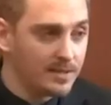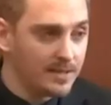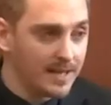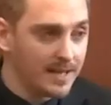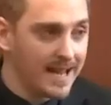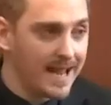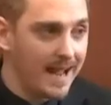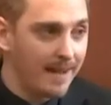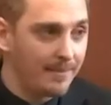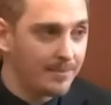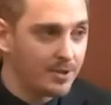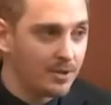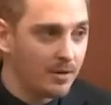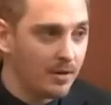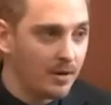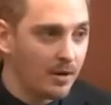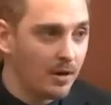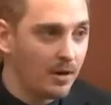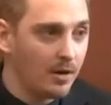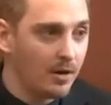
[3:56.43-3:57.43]
was to
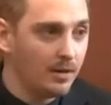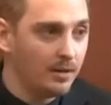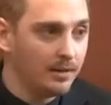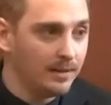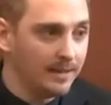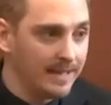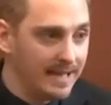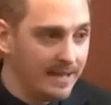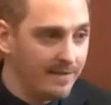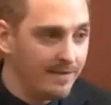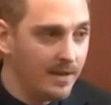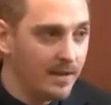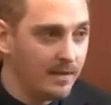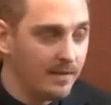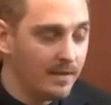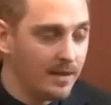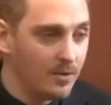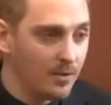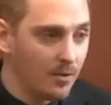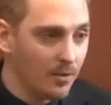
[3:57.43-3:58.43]
capture her
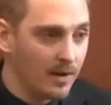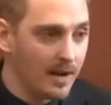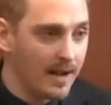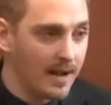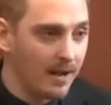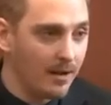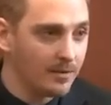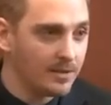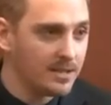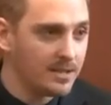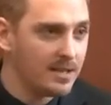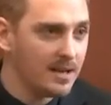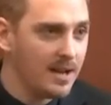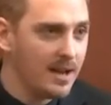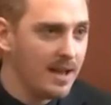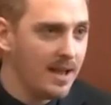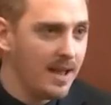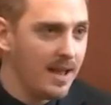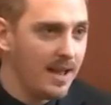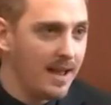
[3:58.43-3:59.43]
leaving the courthouse,
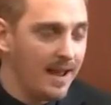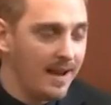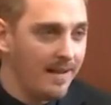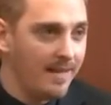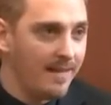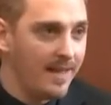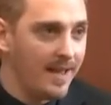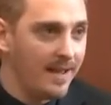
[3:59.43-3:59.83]
and